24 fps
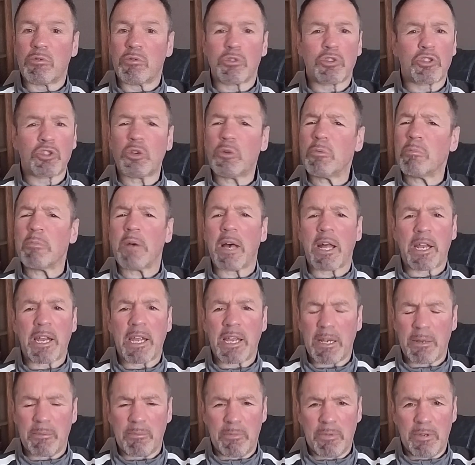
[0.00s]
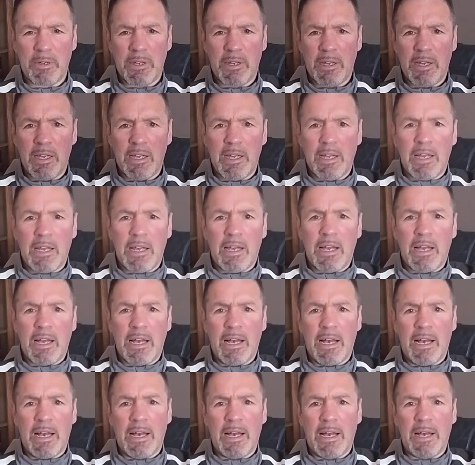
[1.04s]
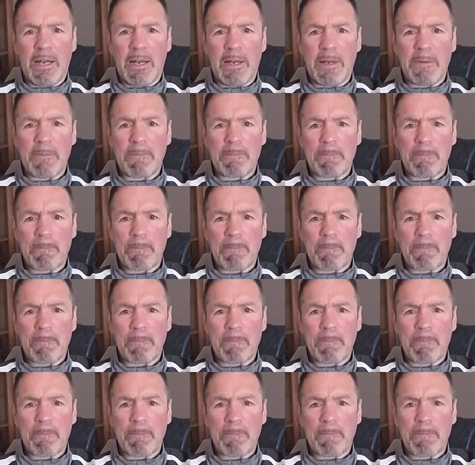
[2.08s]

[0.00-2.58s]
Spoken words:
were so many of them. I'm